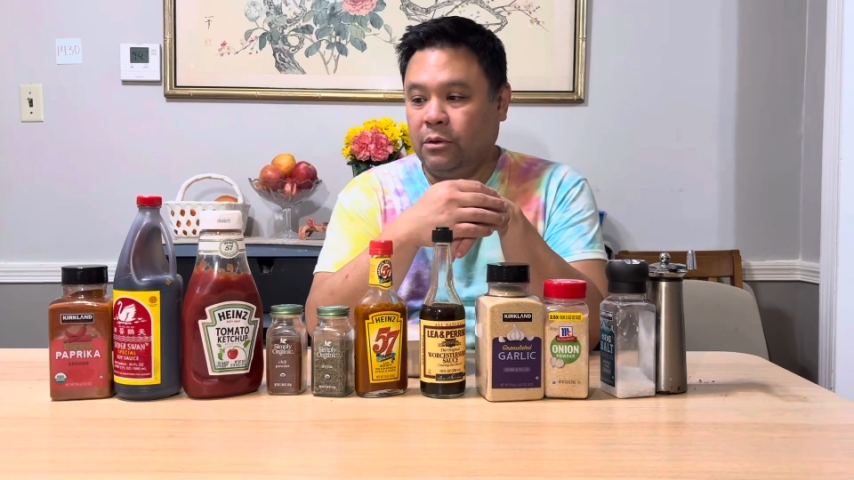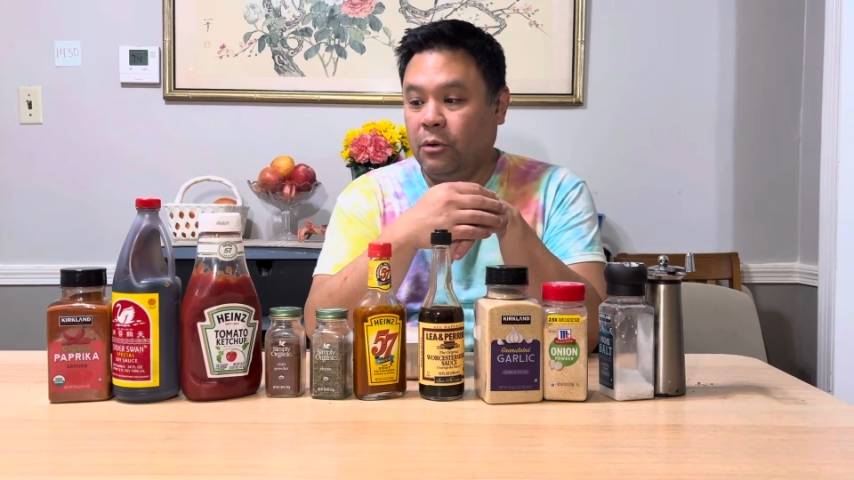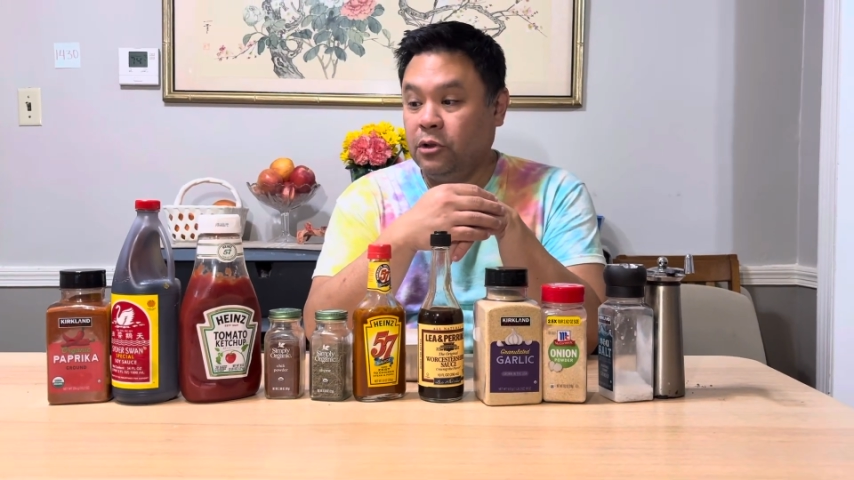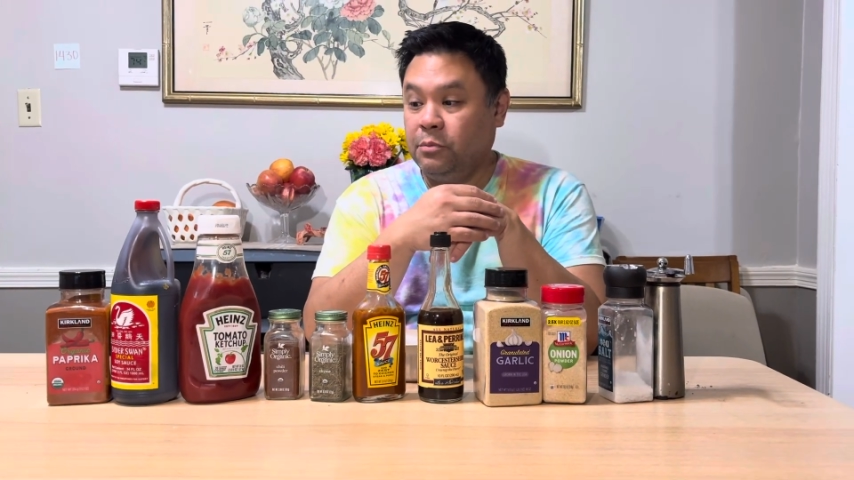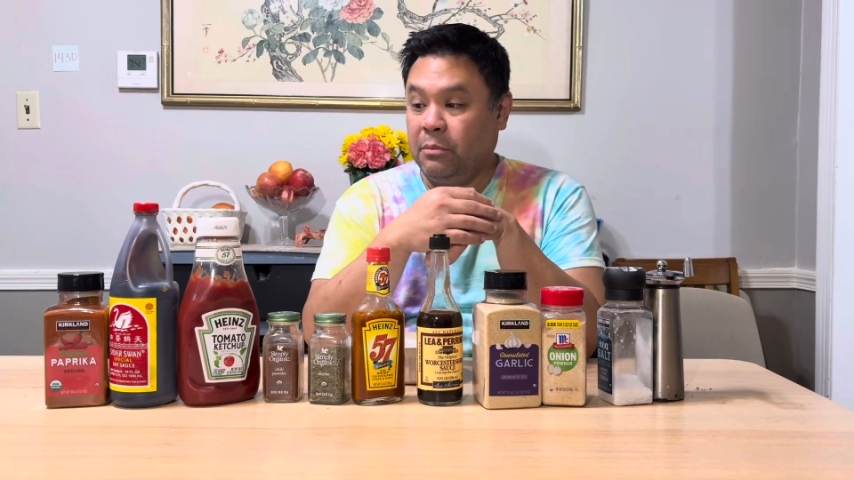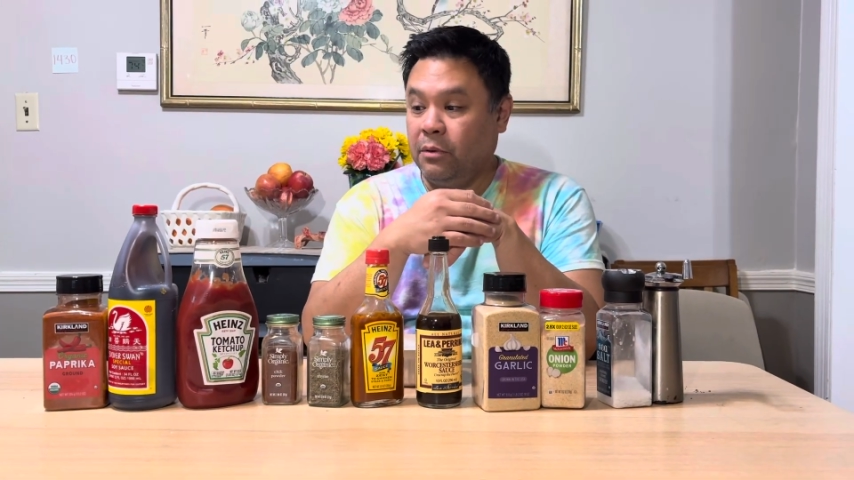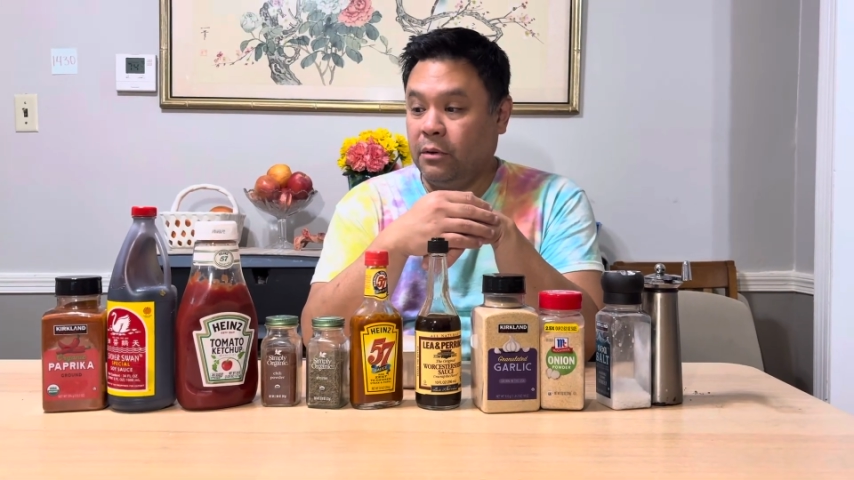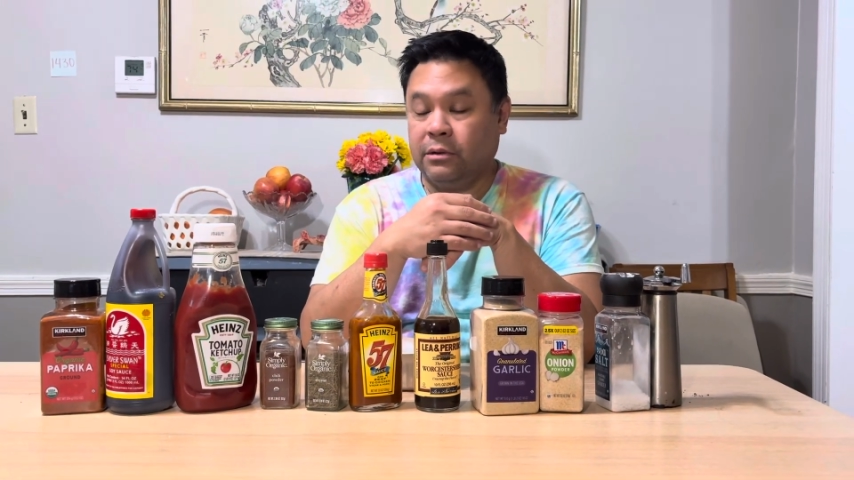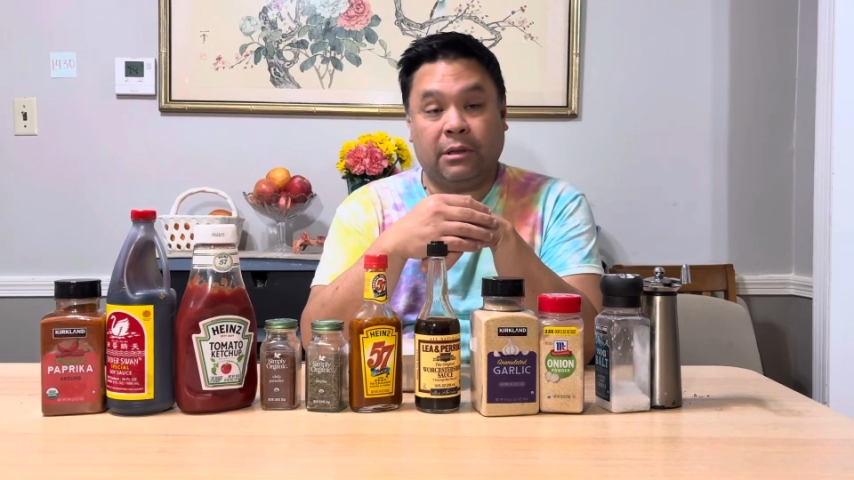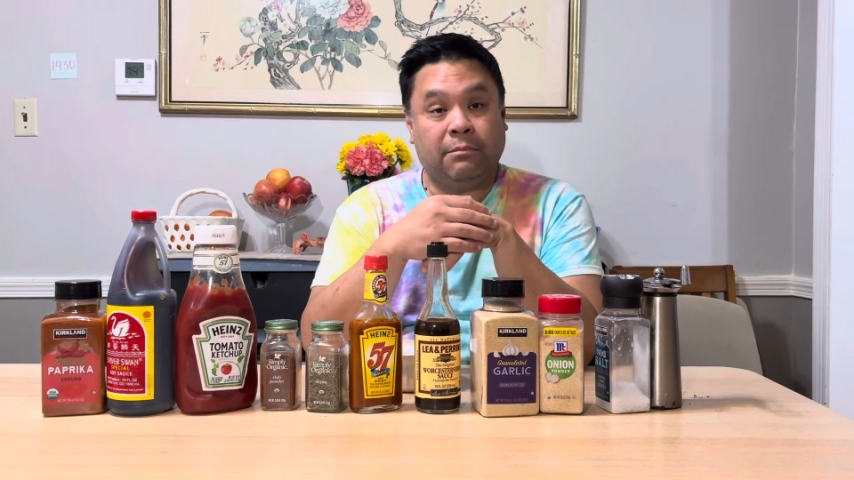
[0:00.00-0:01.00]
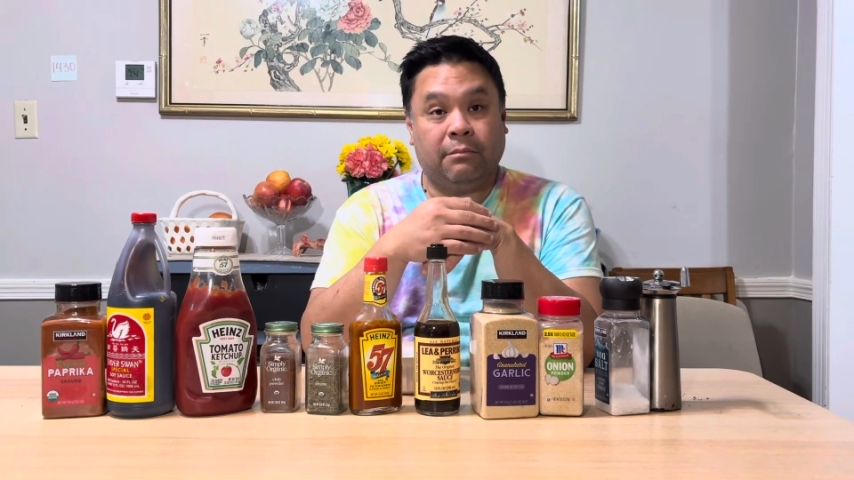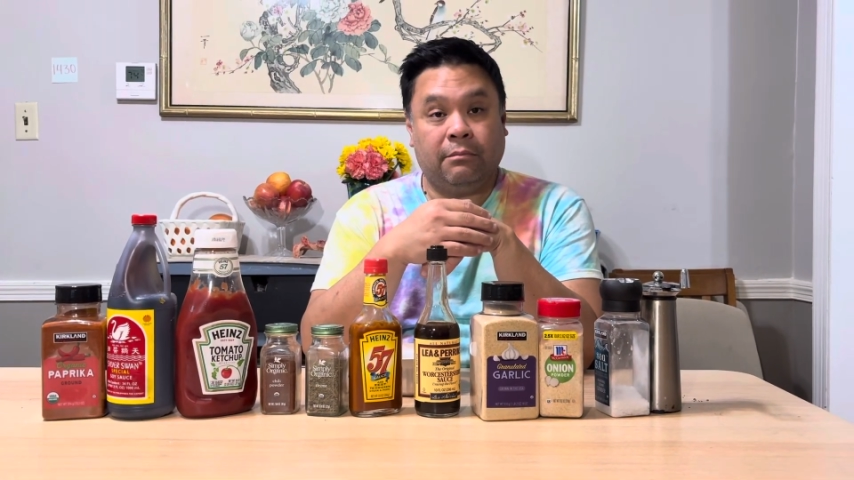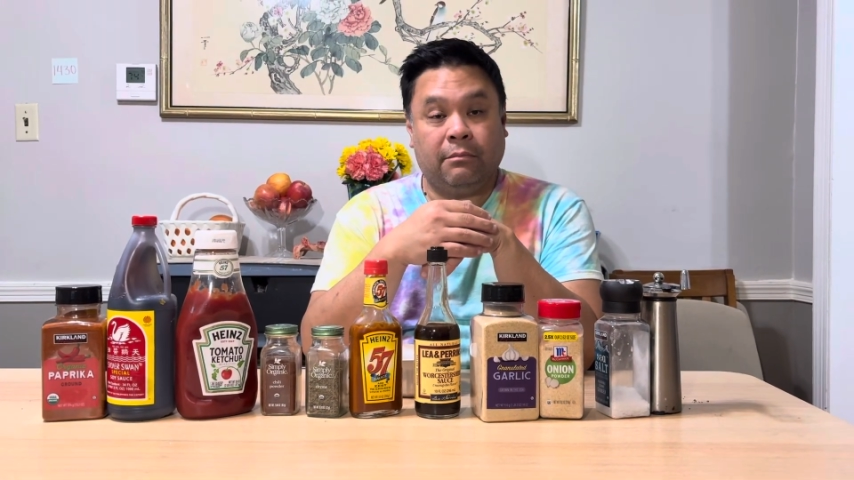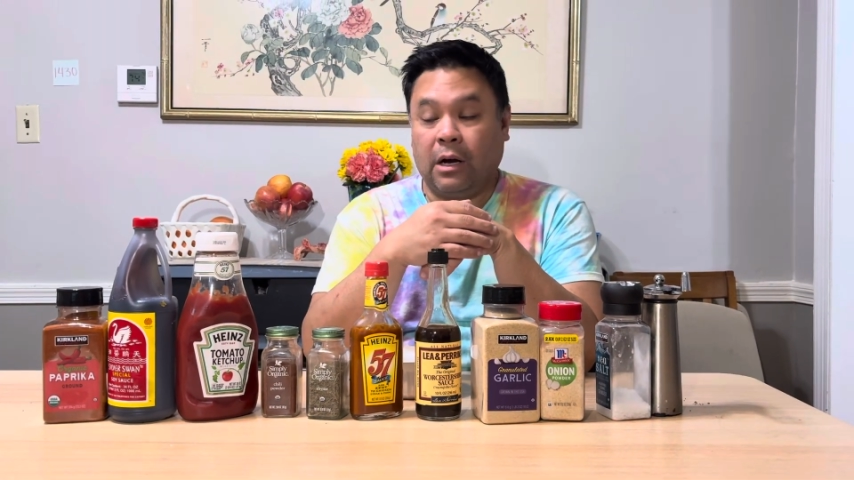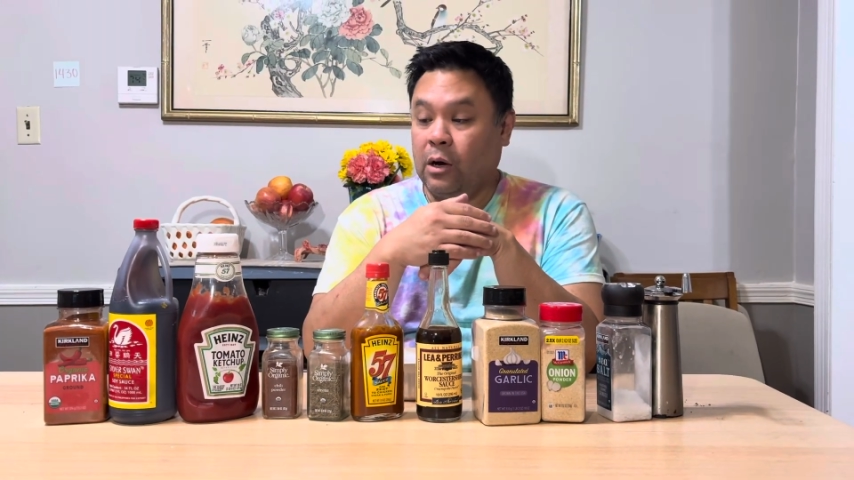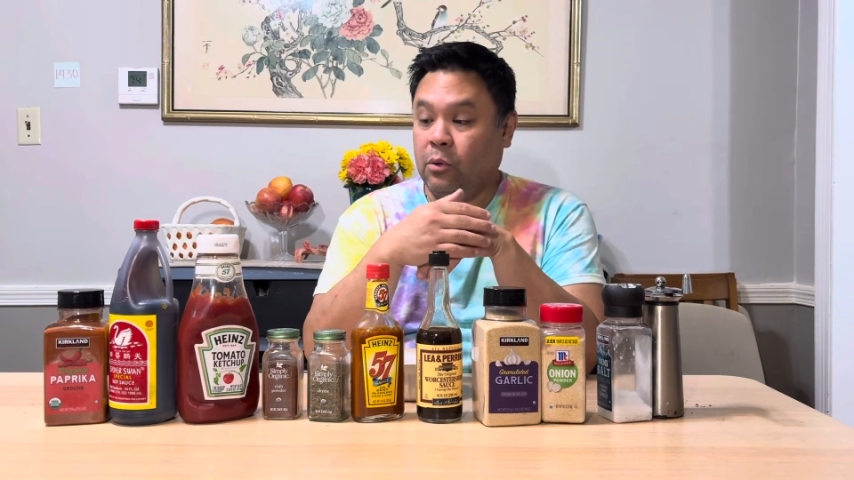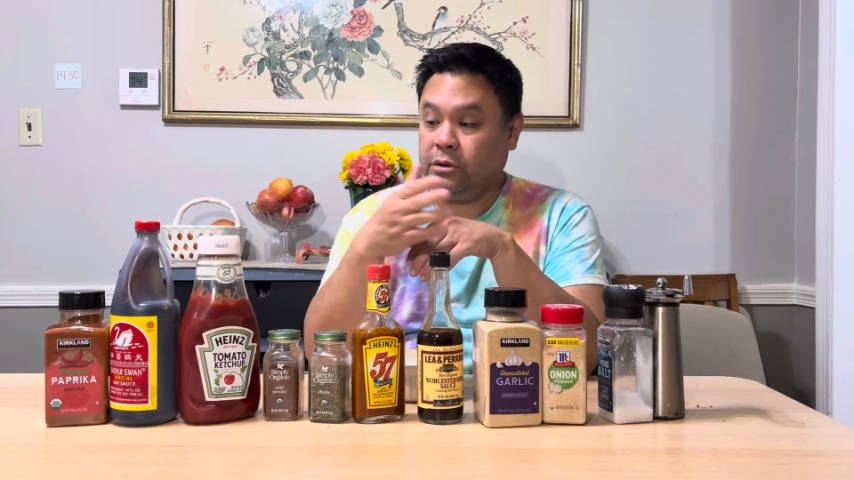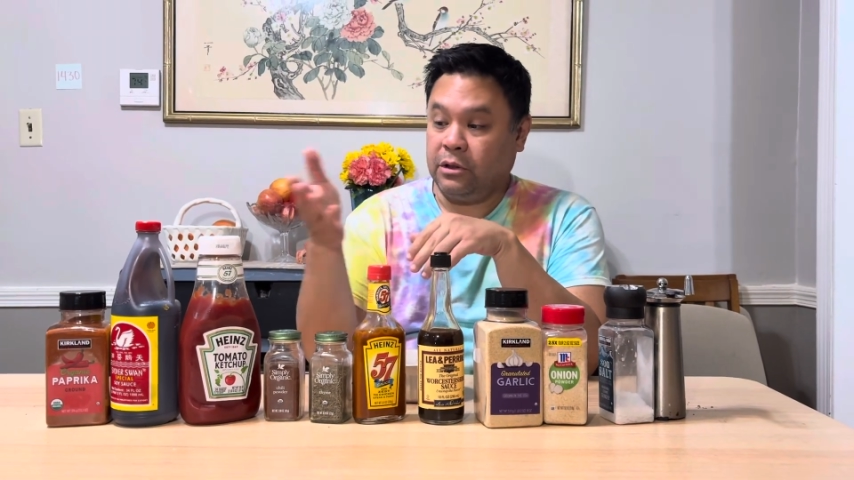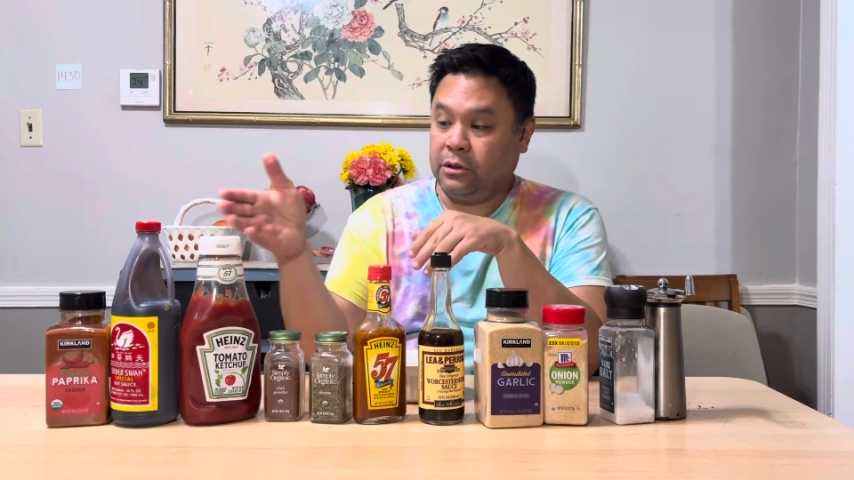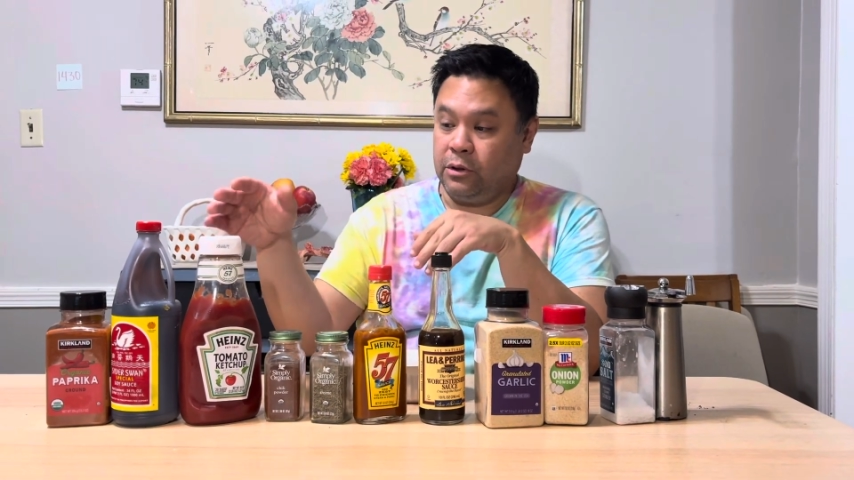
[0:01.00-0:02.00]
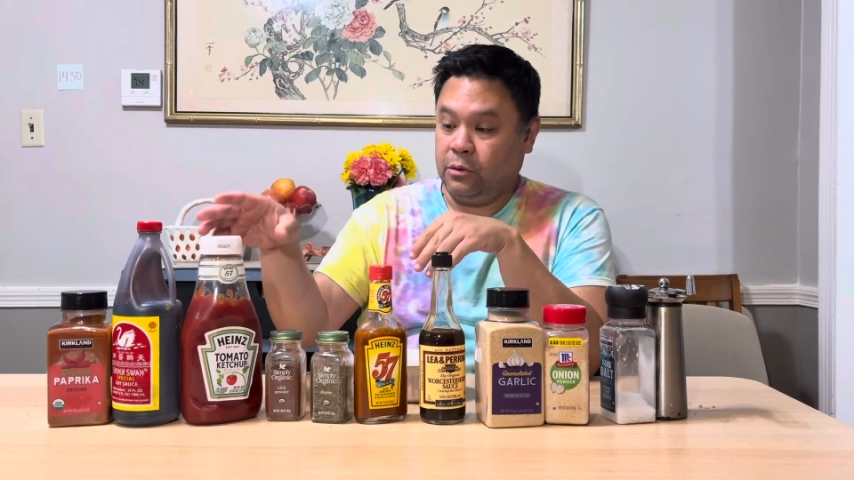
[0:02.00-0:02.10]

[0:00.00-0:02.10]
Most people, will just